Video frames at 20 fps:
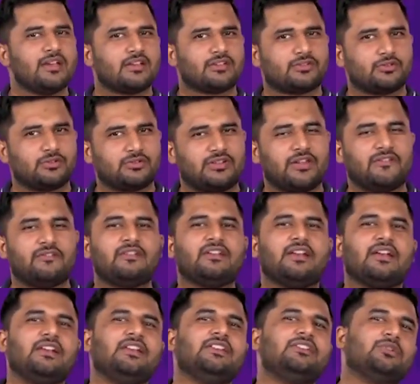So
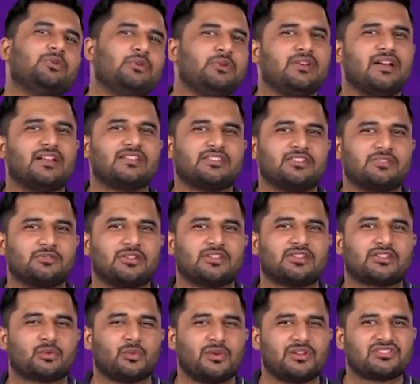definitely the only answer to
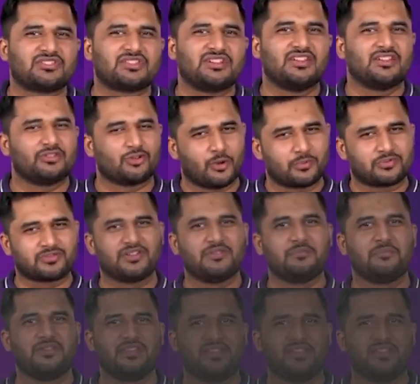this question is option